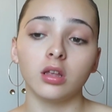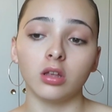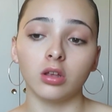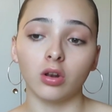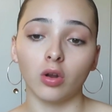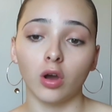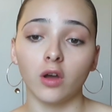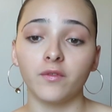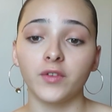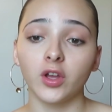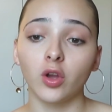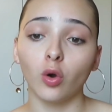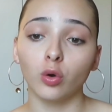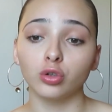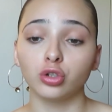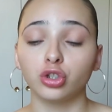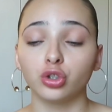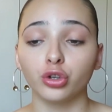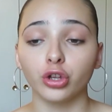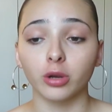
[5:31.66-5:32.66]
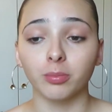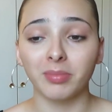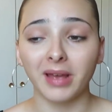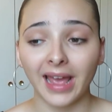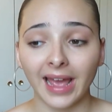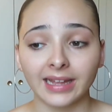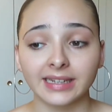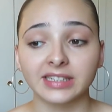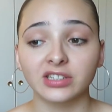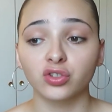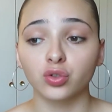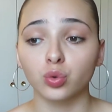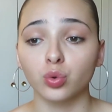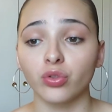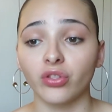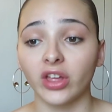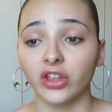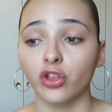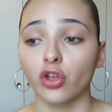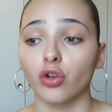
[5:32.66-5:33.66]
you know, if it goes through your pants
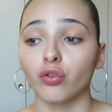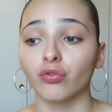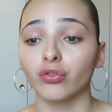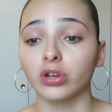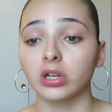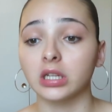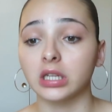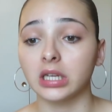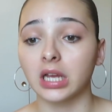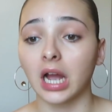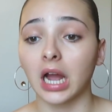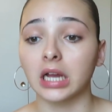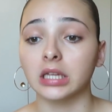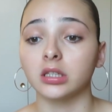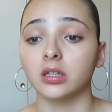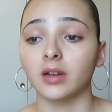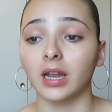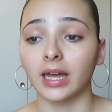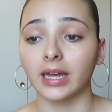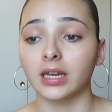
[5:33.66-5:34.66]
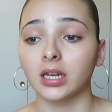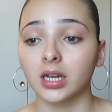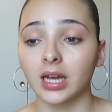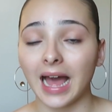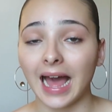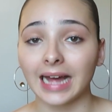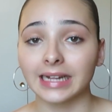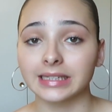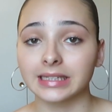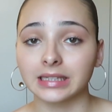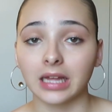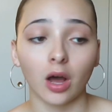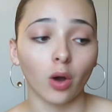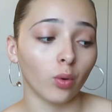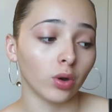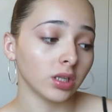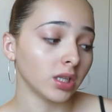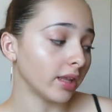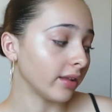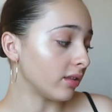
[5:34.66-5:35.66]
too, then you're really kind of like assed
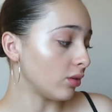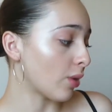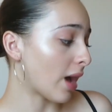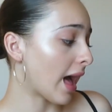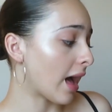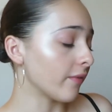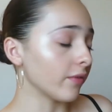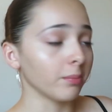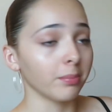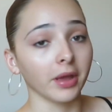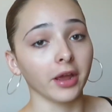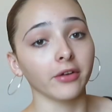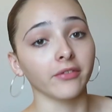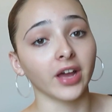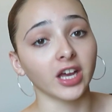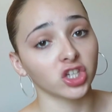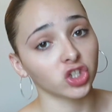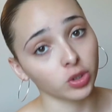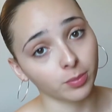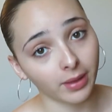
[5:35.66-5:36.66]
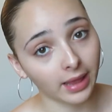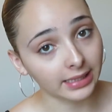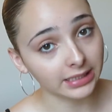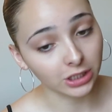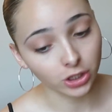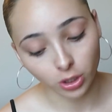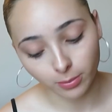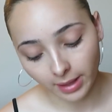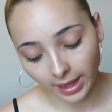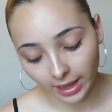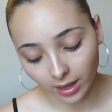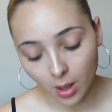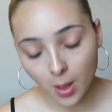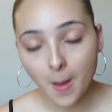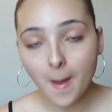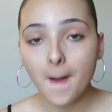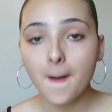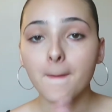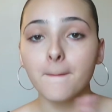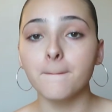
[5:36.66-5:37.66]
out unless you have a pair of extra pants in your bag.
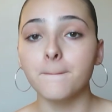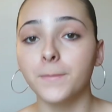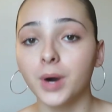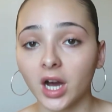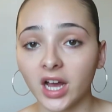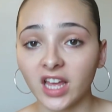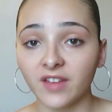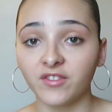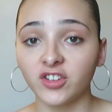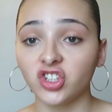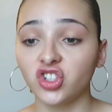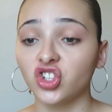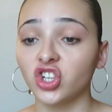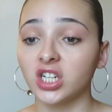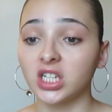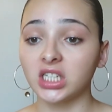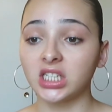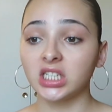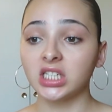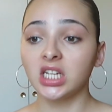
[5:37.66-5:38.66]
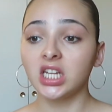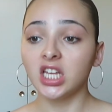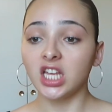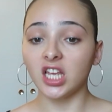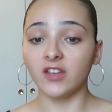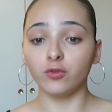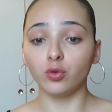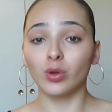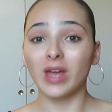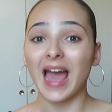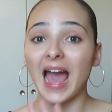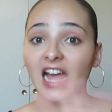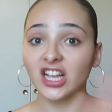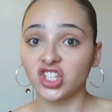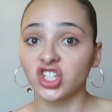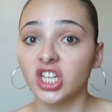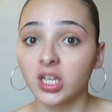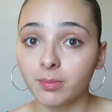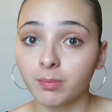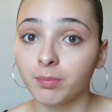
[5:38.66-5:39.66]
But if you
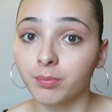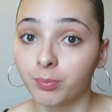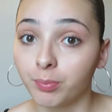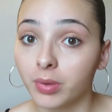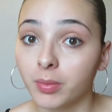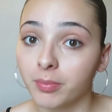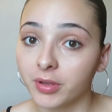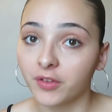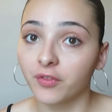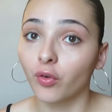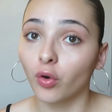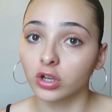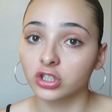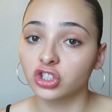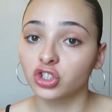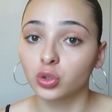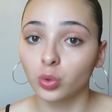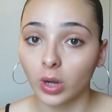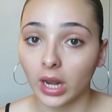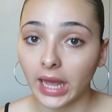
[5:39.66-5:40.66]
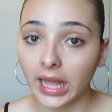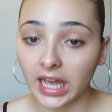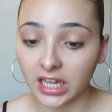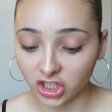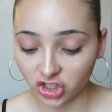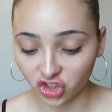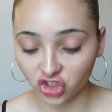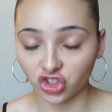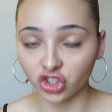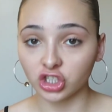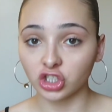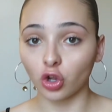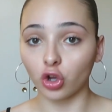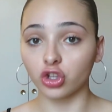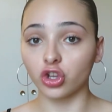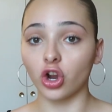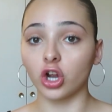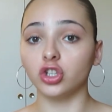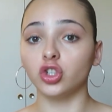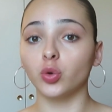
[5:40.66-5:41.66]
catch it before it's too late and it's just
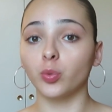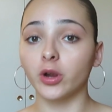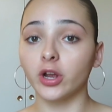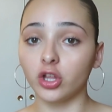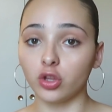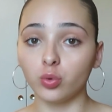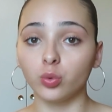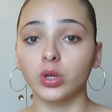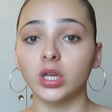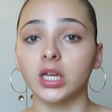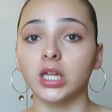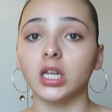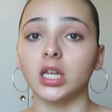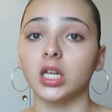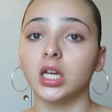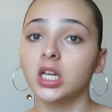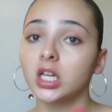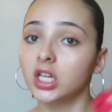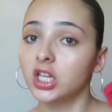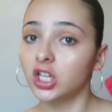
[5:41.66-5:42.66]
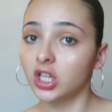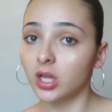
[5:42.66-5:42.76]
on your underwear, you can